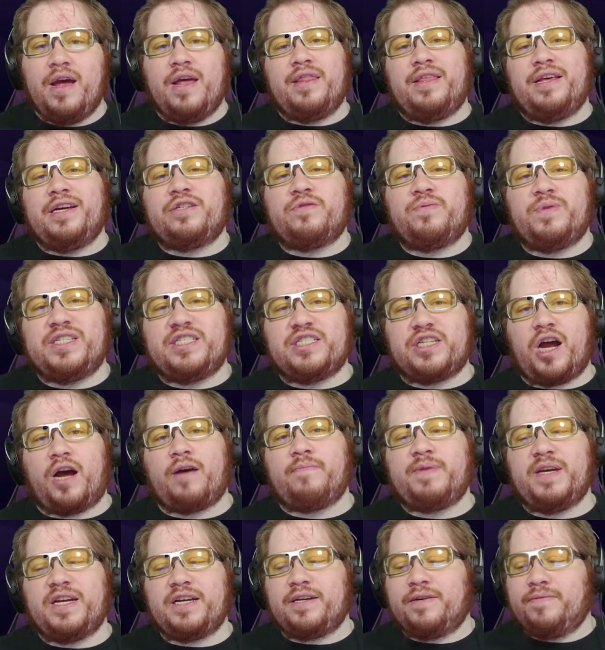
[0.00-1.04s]
This week's
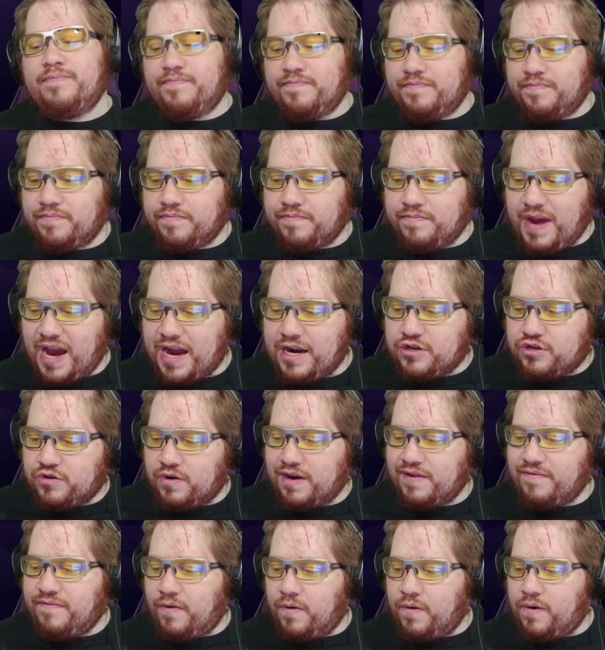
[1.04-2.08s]
topic, Madden
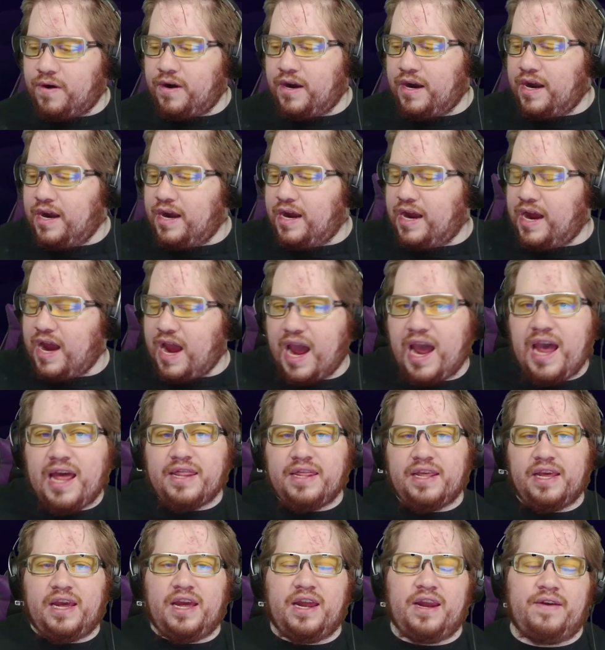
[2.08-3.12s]
24 and
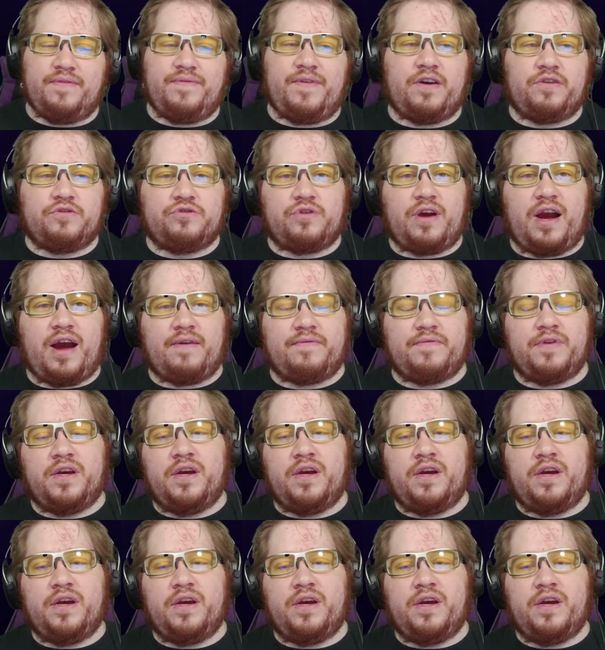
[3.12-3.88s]
the NFL Draft.